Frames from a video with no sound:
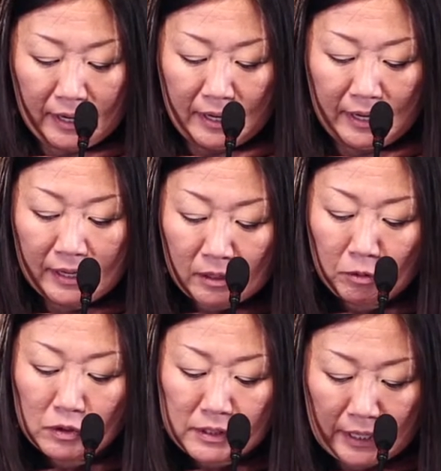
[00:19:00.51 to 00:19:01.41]
in the
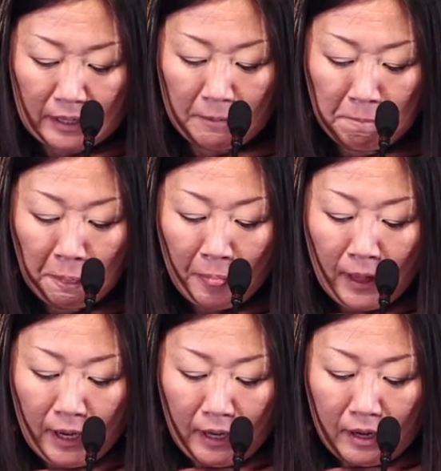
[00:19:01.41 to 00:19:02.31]
museum
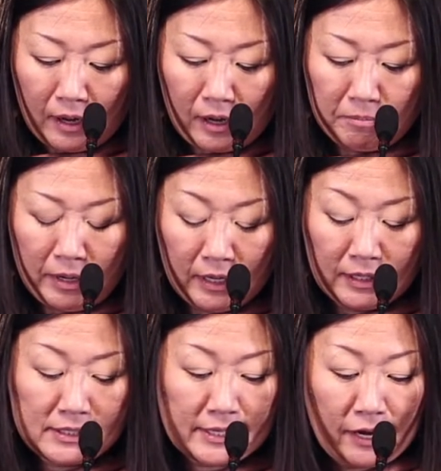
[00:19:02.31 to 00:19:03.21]
in a
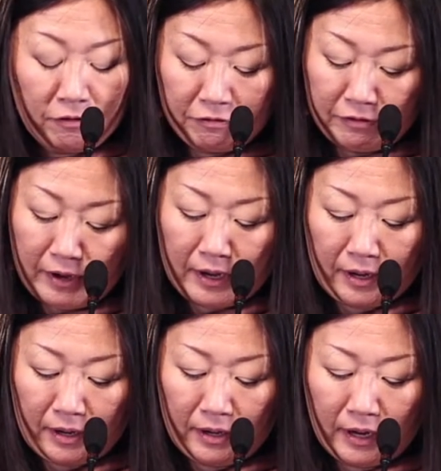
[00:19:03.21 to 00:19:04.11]
safe
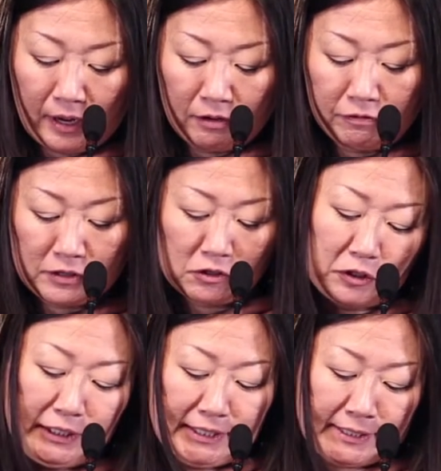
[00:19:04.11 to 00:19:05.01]
and
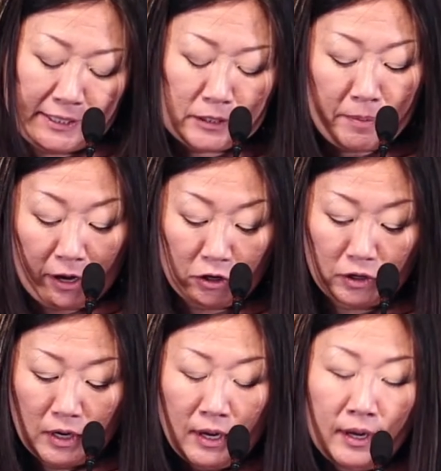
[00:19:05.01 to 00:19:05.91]
physically distanced manner.
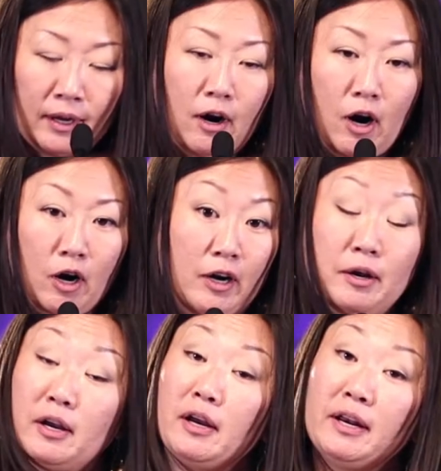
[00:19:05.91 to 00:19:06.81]
Our
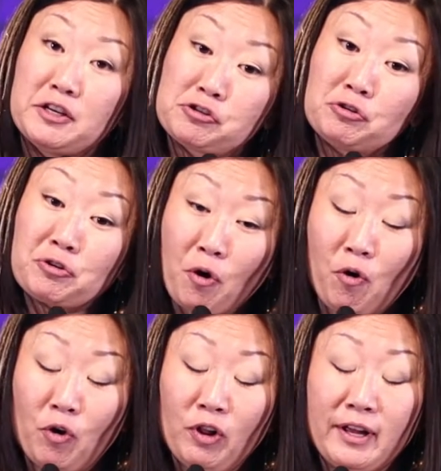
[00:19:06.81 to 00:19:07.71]
initial
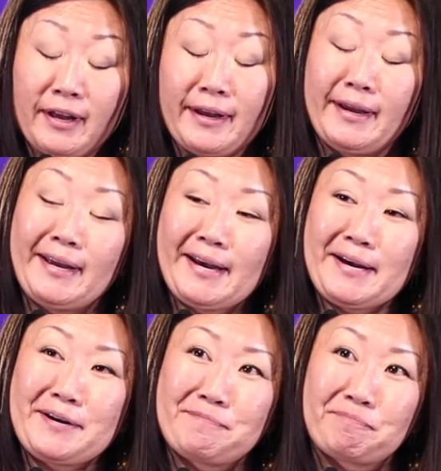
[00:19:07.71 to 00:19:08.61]
goal
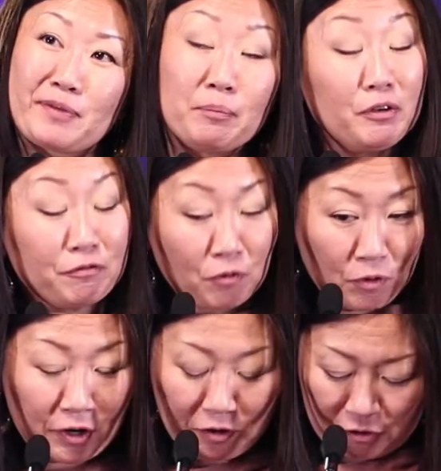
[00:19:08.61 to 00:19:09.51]

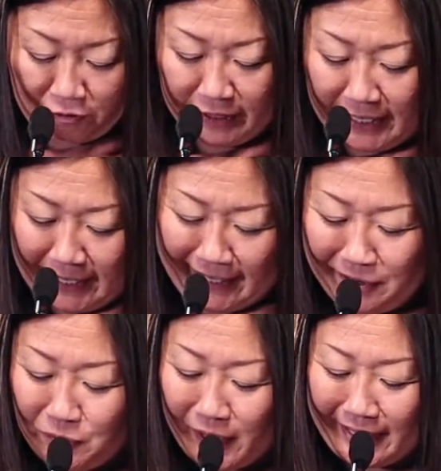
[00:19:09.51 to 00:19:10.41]
before COVID hit
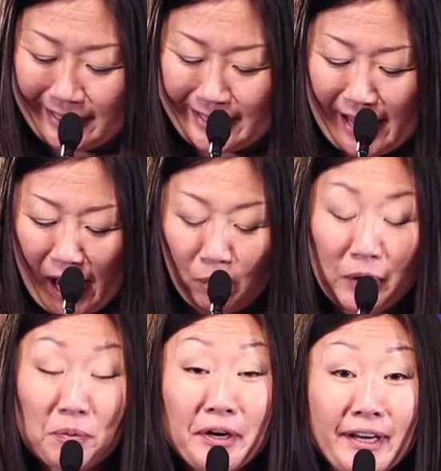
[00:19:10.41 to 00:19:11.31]
was that we
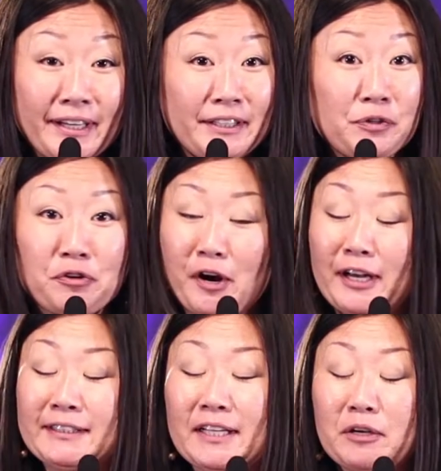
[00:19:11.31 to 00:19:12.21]
were going to do a
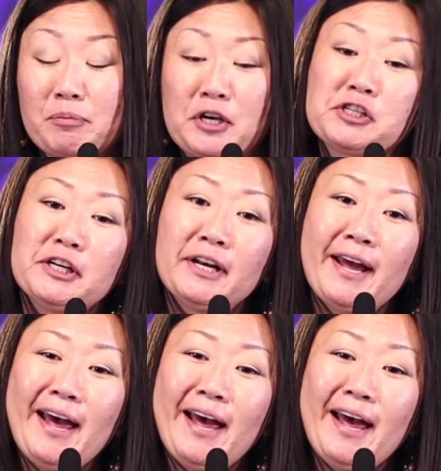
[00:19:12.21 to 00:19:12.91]
grand celebration